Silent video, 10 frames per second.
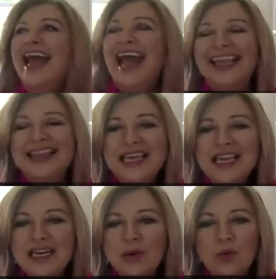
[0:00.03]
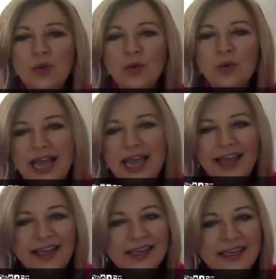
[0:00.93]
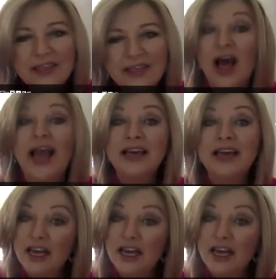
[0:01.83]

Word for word: And then one day, again, like,